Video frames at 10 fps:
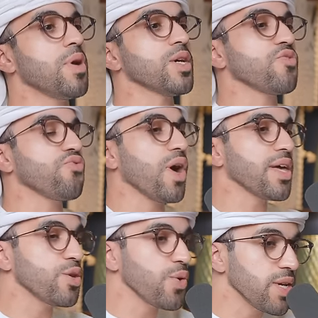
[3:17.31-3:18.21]
part of
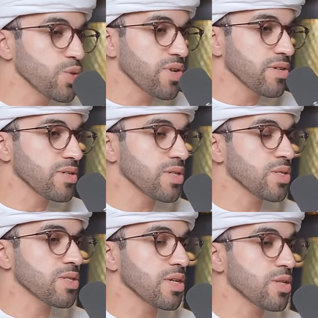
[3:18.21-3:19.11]
why the U A E is where it
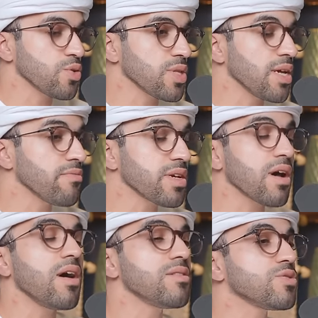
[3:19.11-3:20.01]
is uh, today,
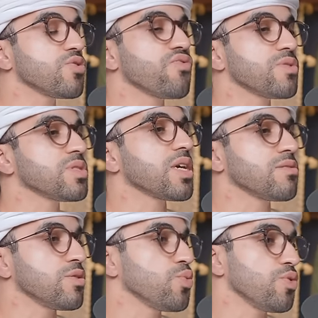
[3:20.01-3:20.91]
regardless of which
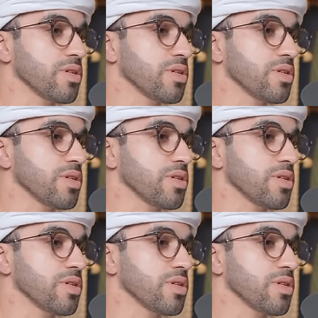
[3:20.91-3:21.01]
sector you